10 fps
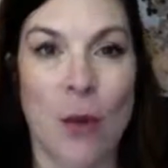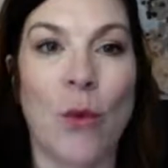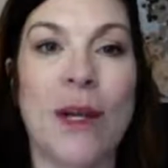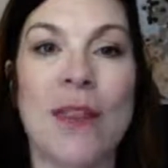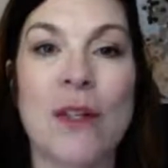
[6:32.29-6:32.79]

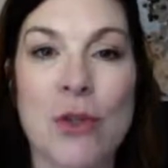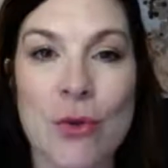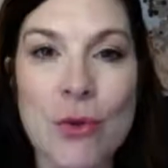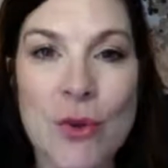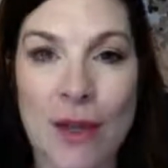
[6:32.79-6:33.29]
When the
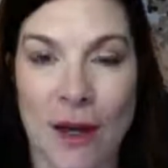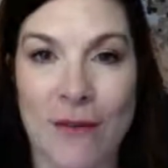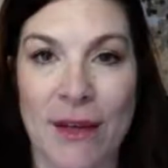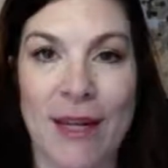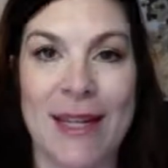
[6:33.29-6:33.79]
truth
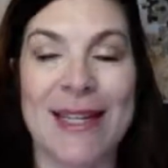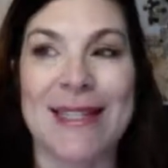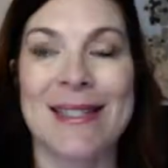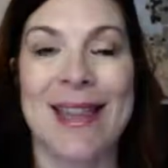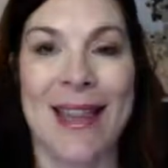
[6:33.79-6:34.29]
of it
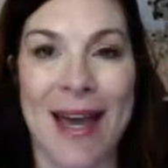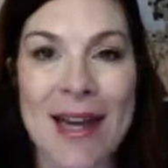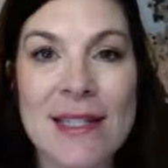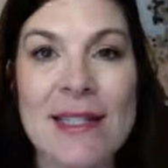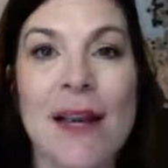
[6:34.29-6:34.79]
is
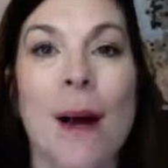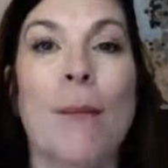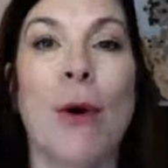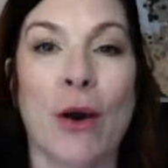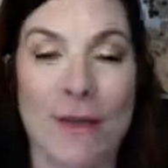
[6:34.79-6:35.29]
that's
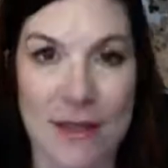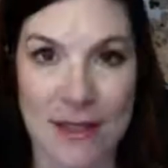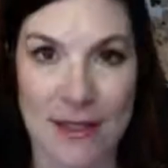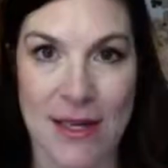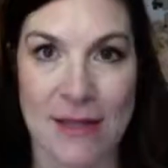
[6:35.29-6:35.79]
part of the
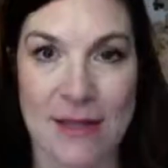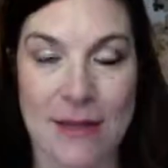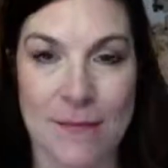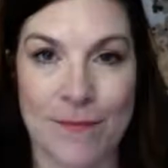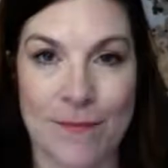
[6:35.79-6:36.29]
success.